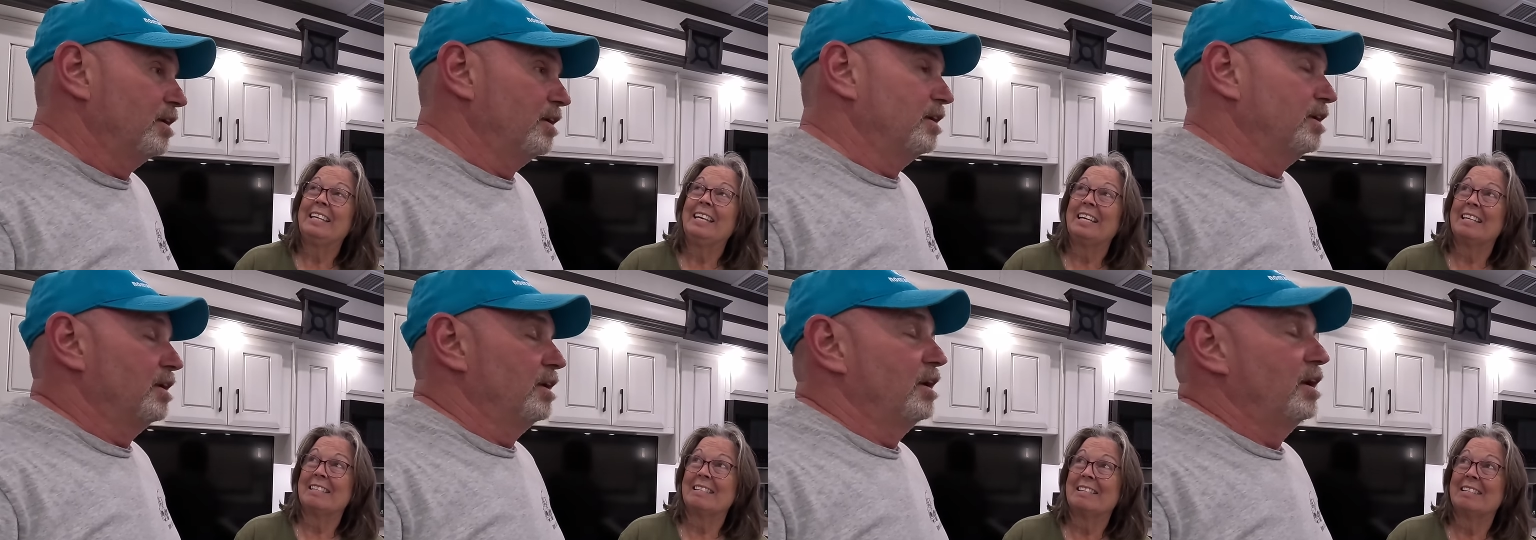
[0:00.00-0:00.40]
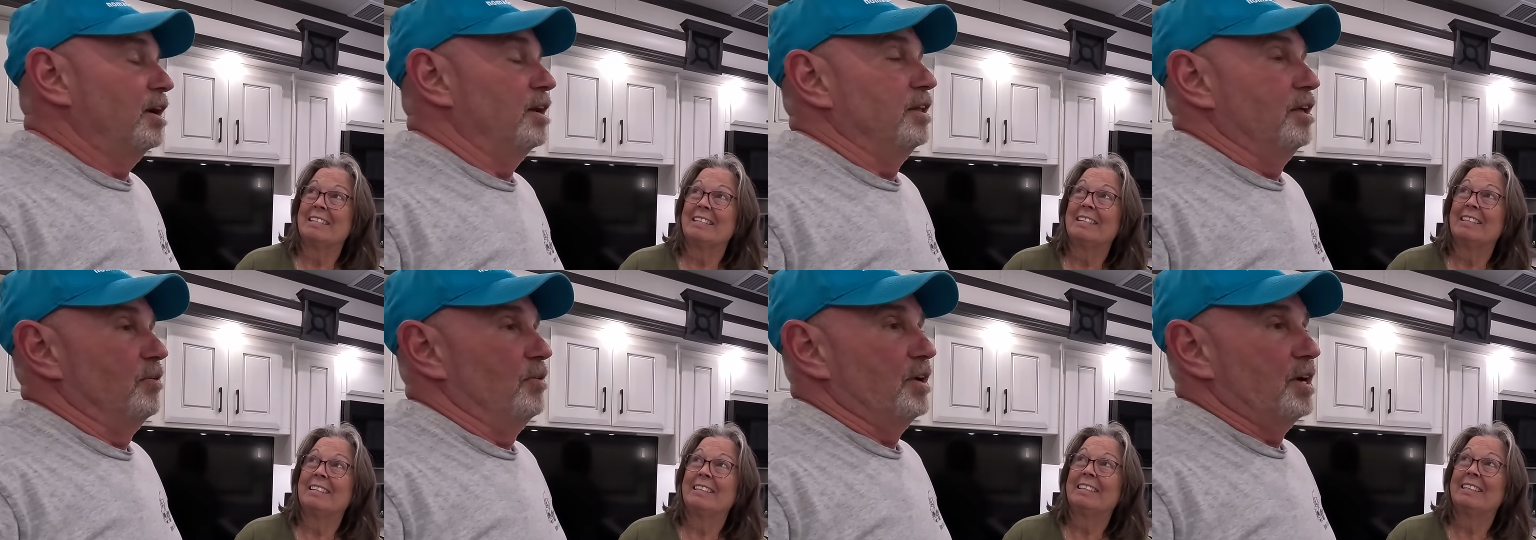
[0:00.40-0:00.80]
Speaker 1: Yes.
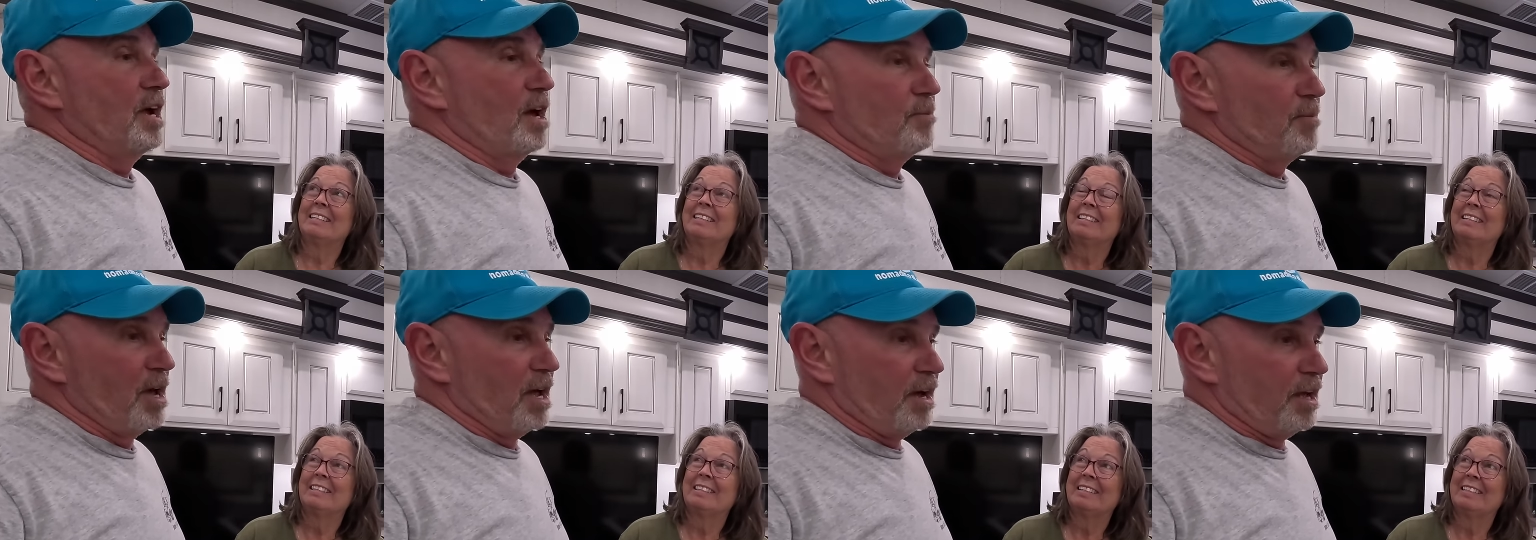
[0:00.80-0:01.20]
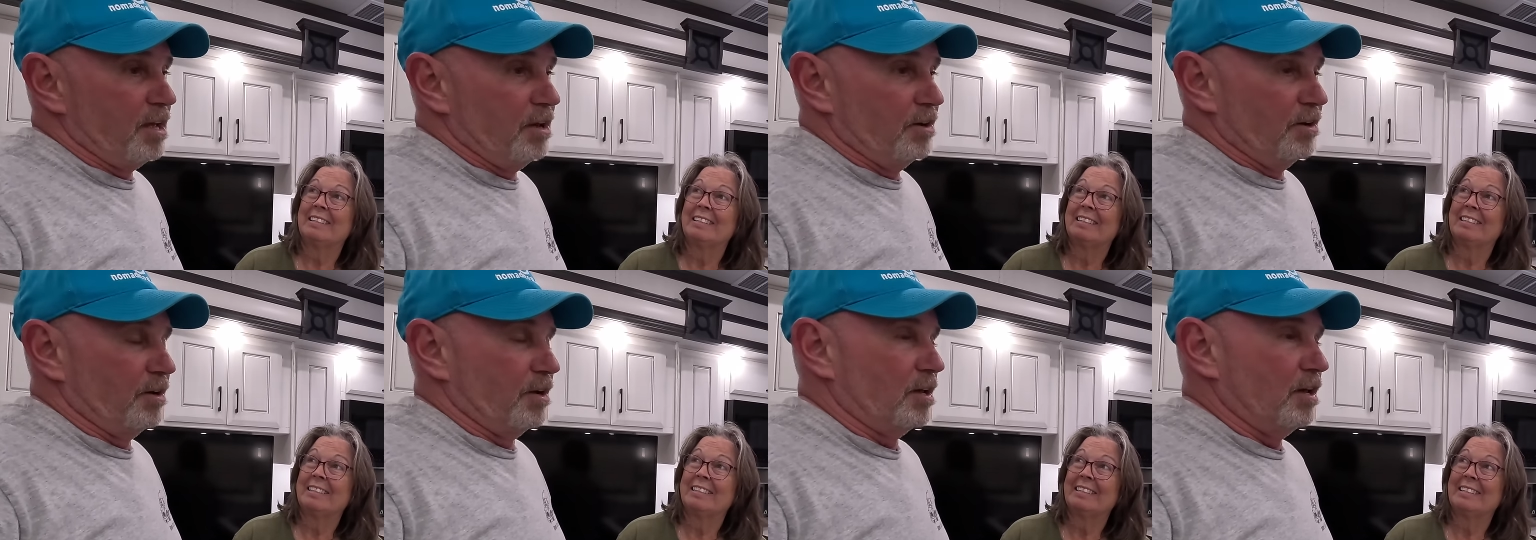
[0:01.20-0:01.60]
And then we got back
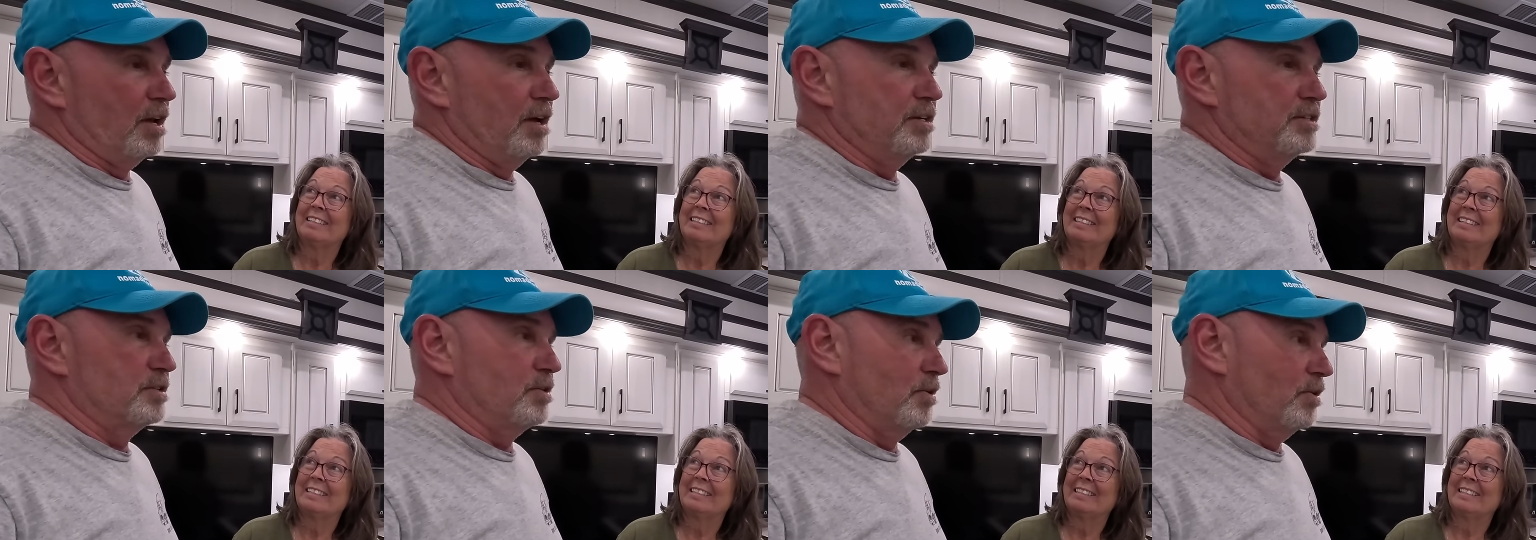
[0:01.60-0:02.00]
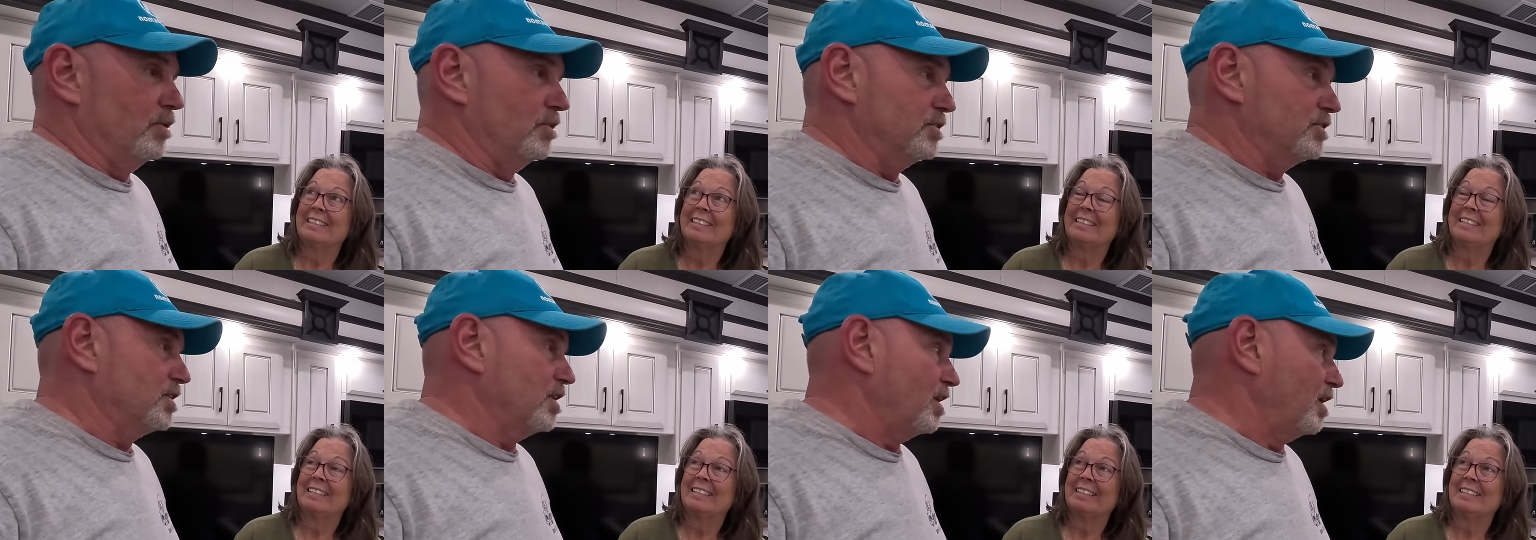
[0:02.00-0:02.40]
here to Clines
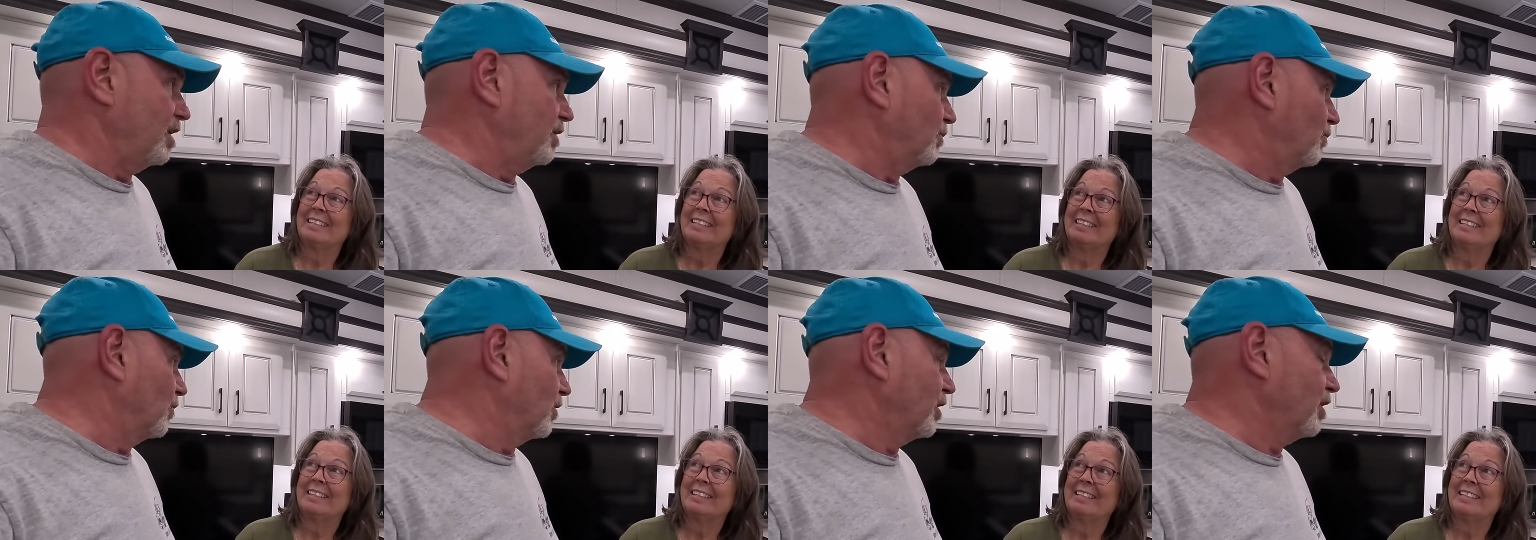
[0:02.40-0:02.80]
Corners tonight.